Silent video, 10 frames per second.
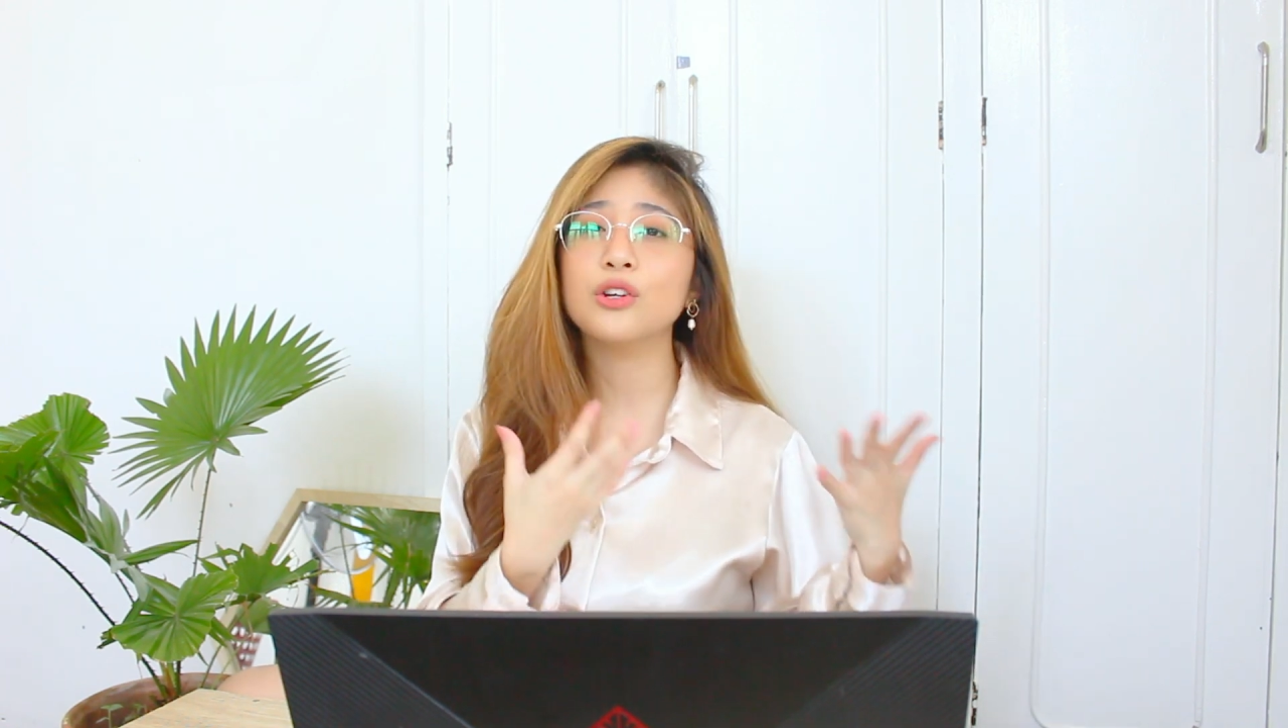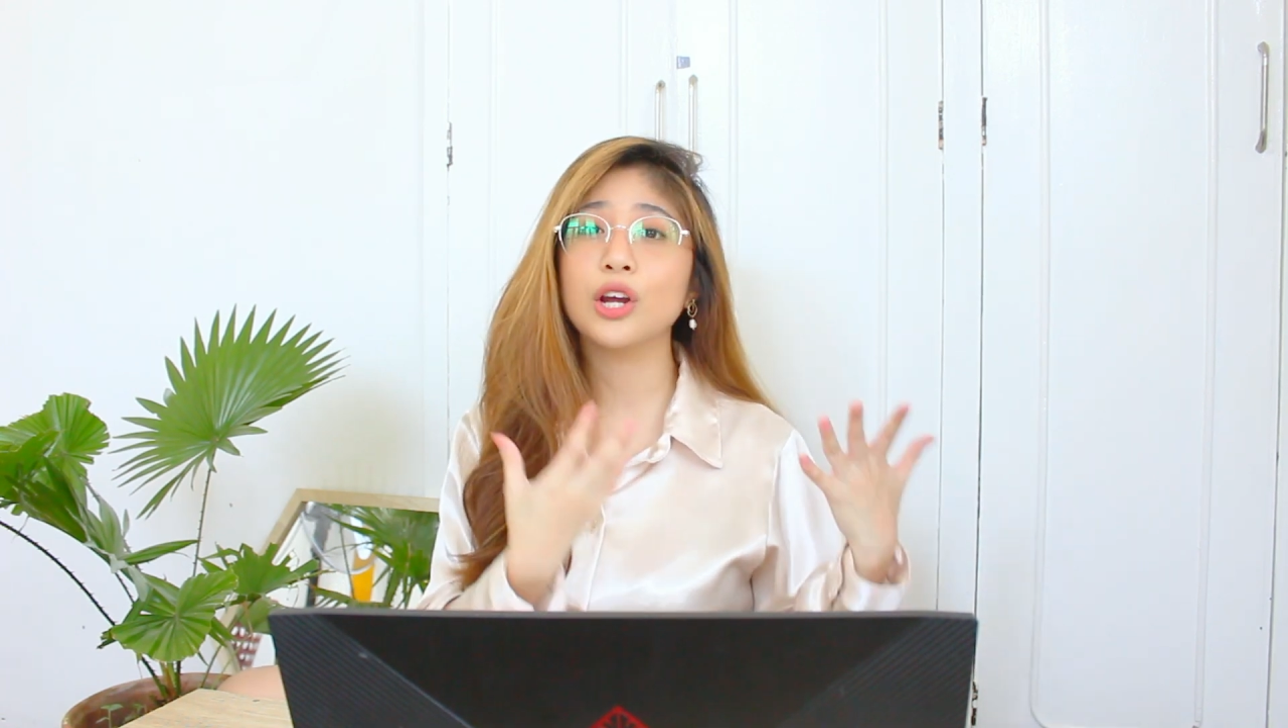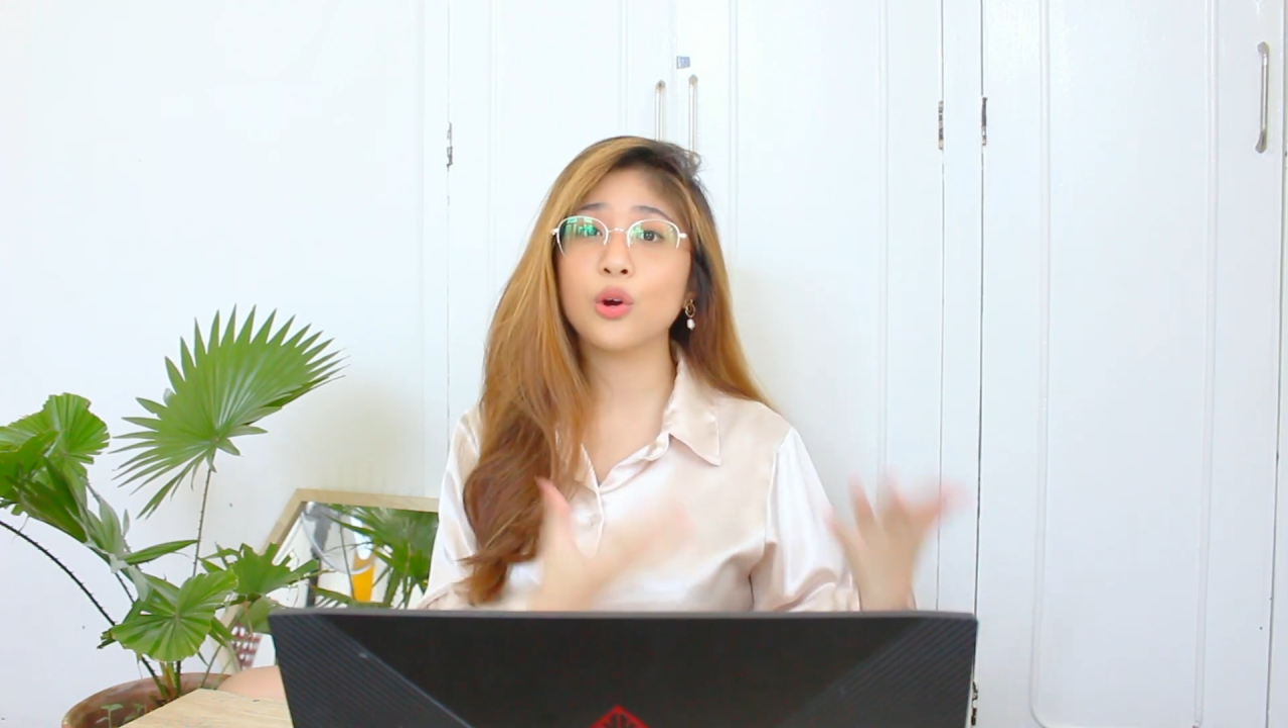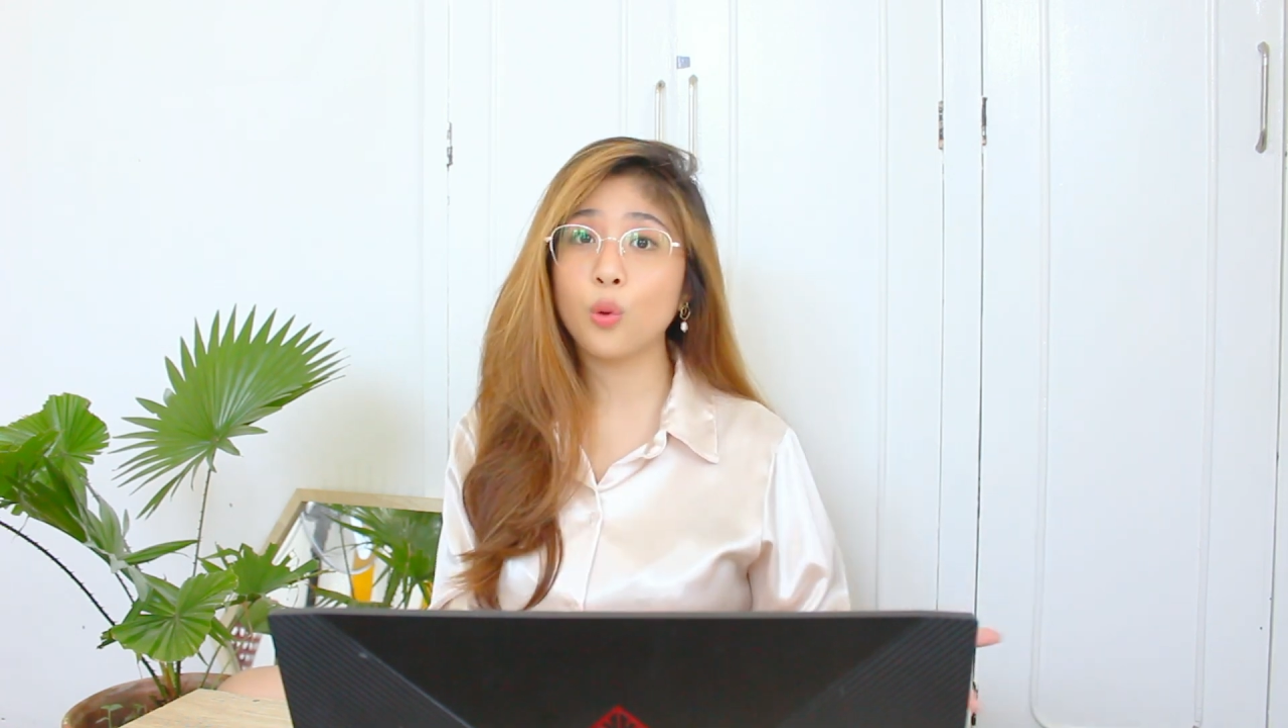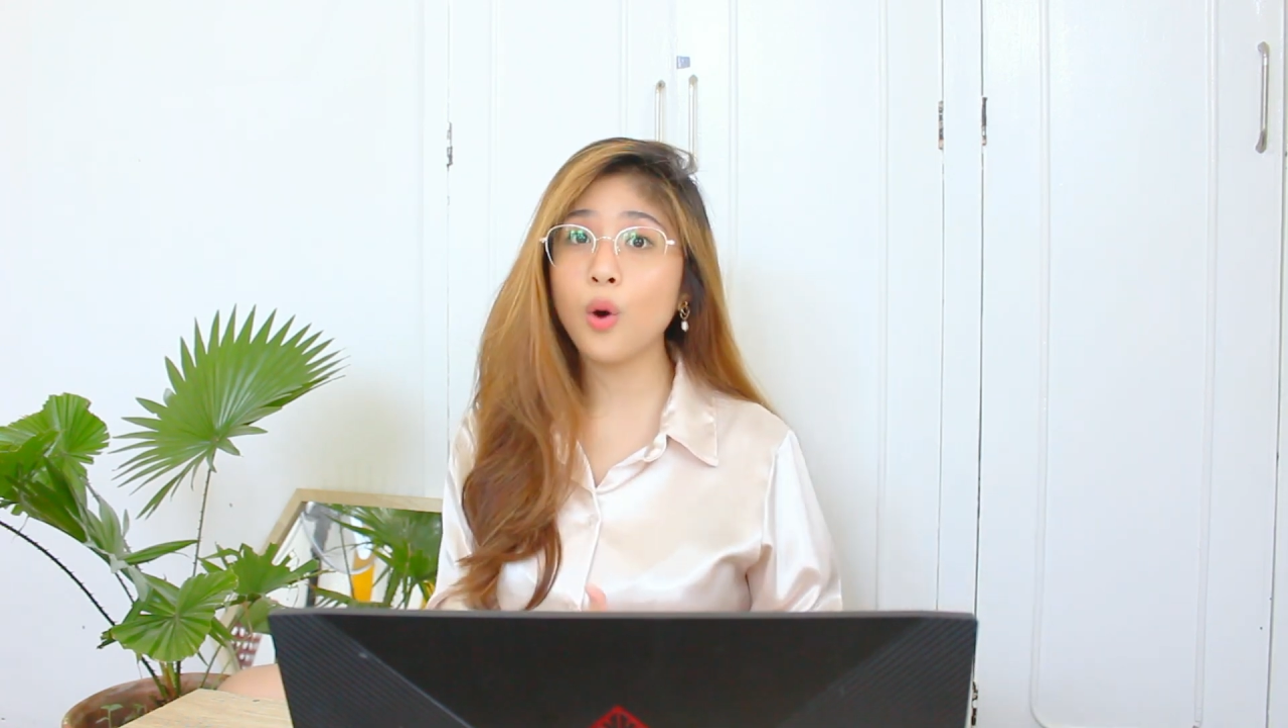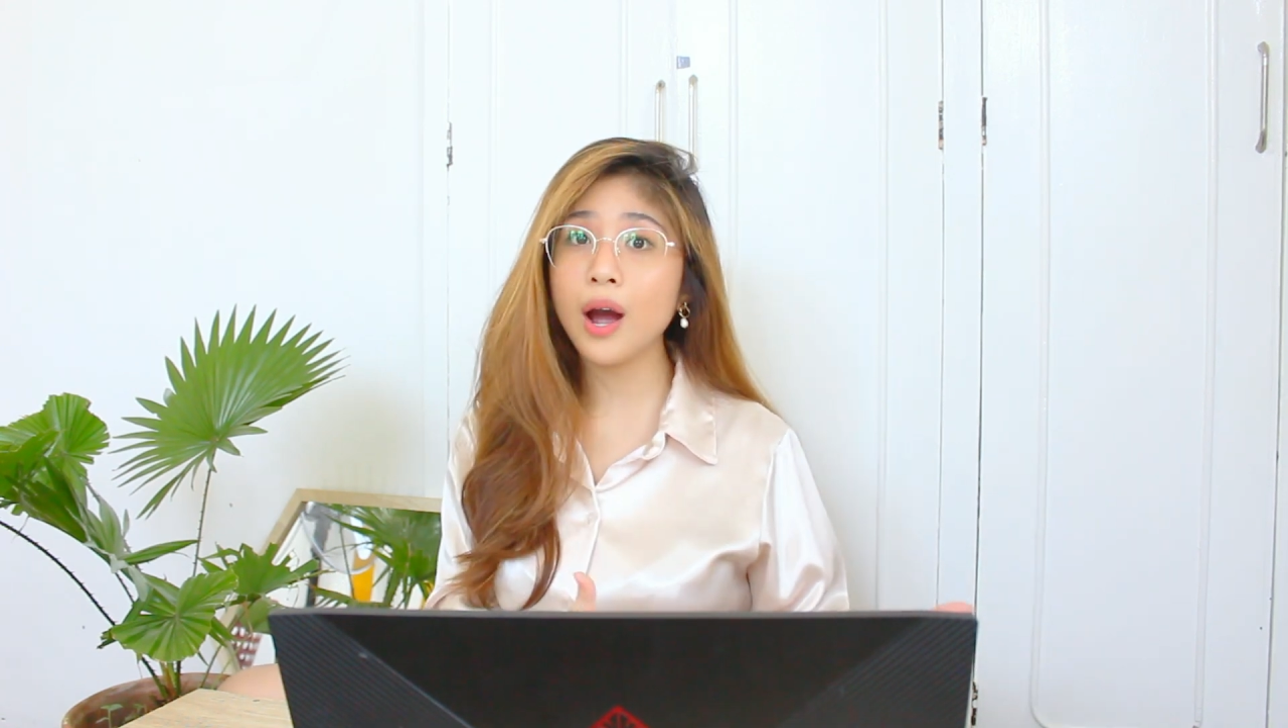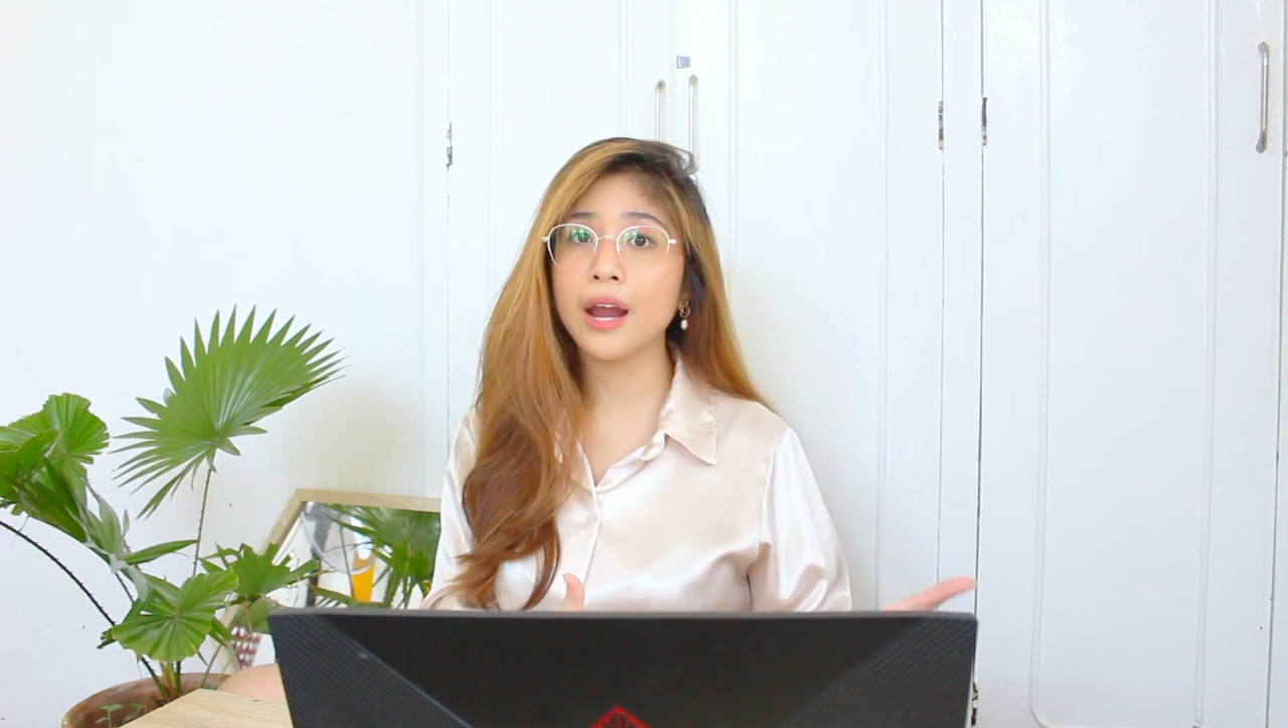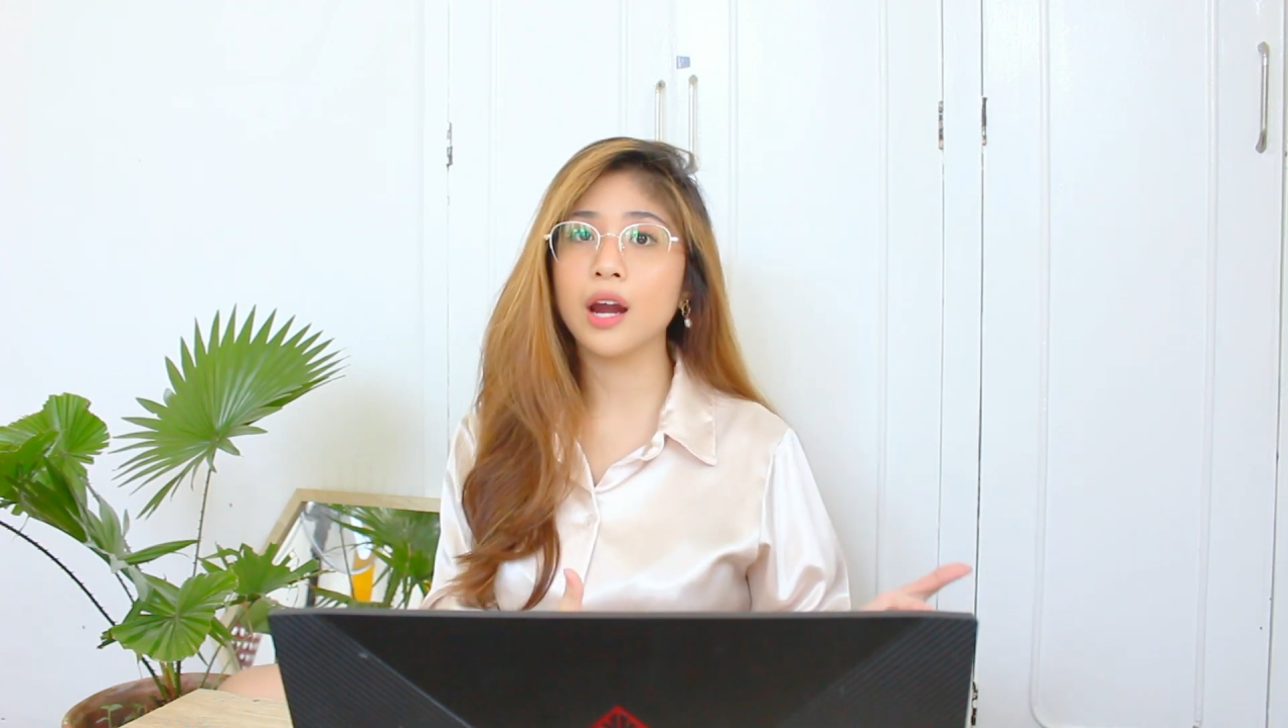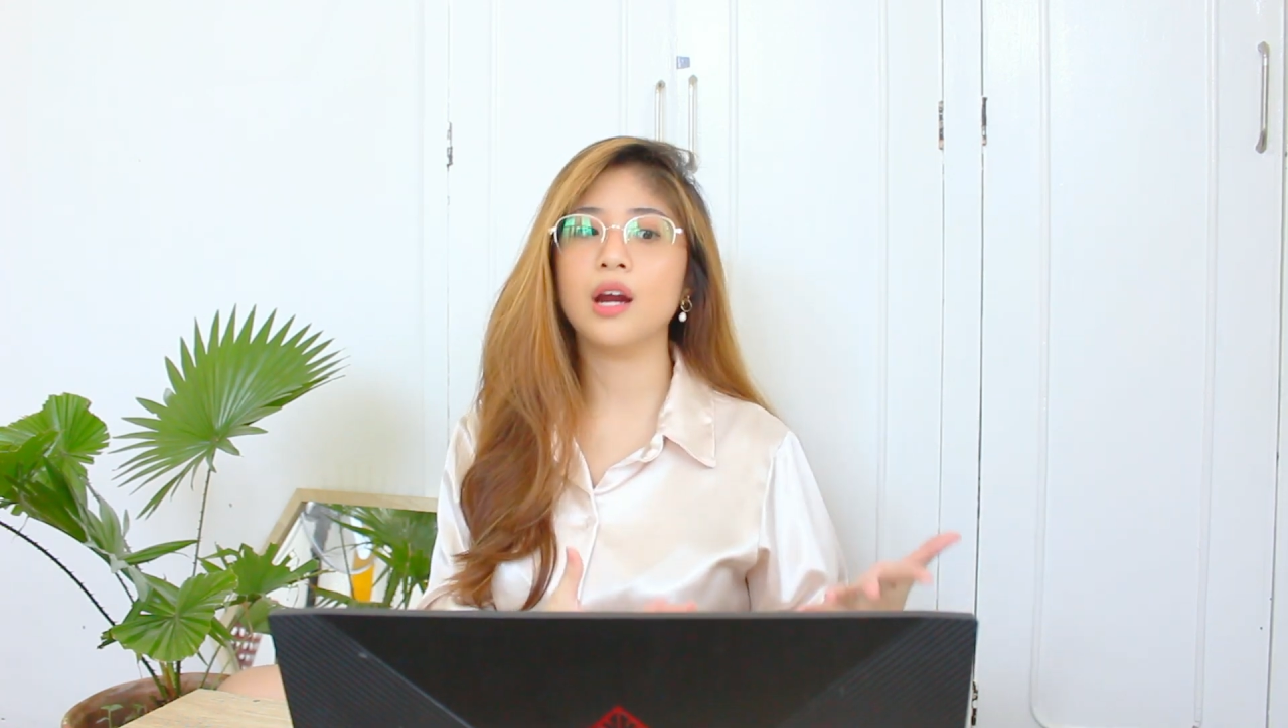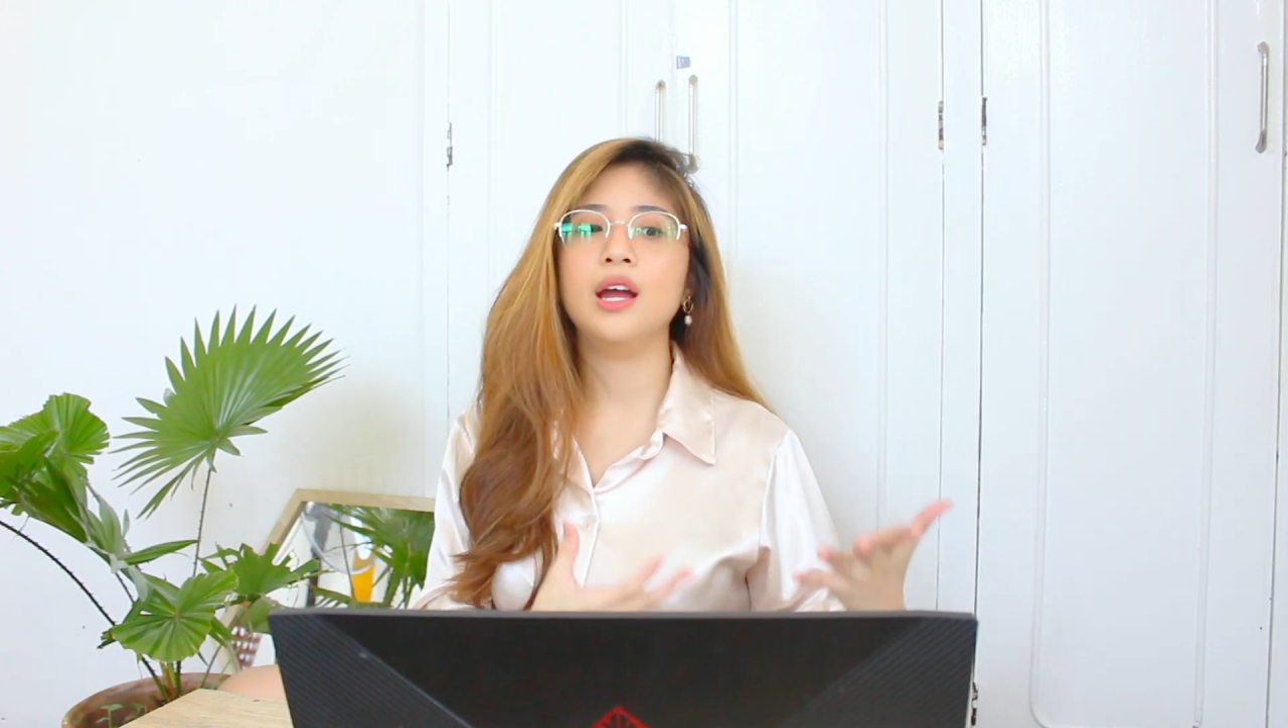
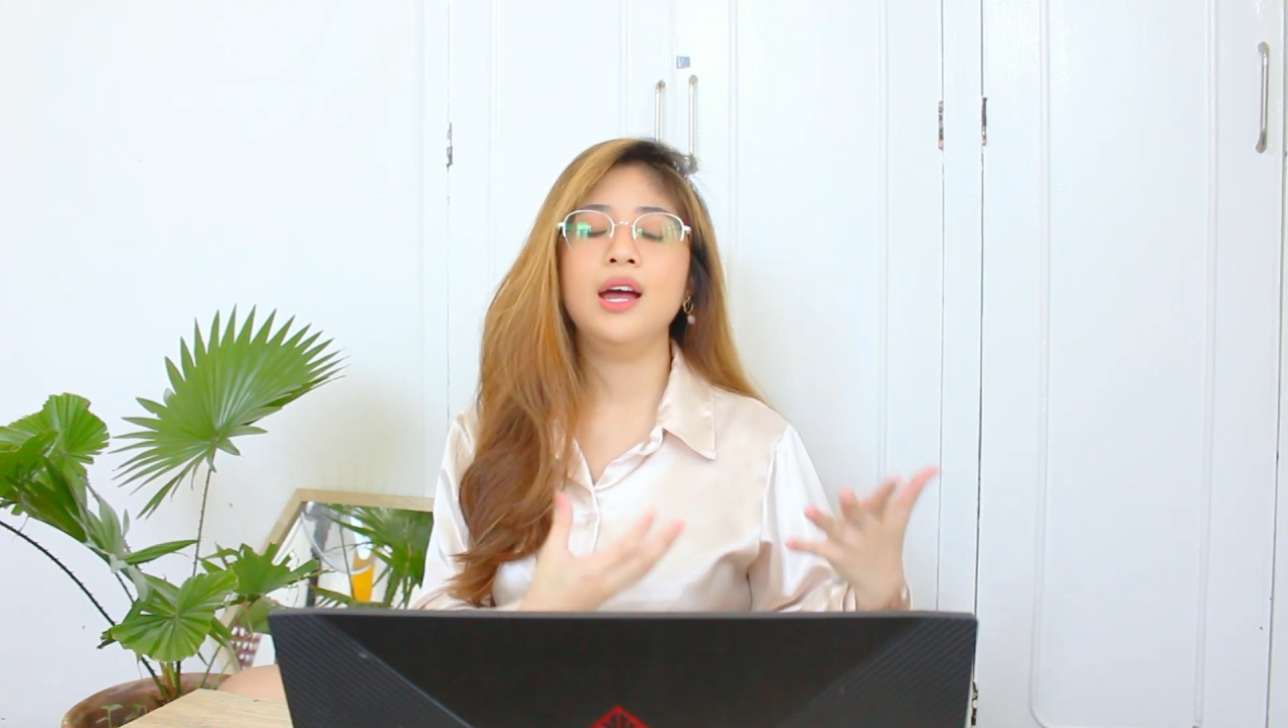require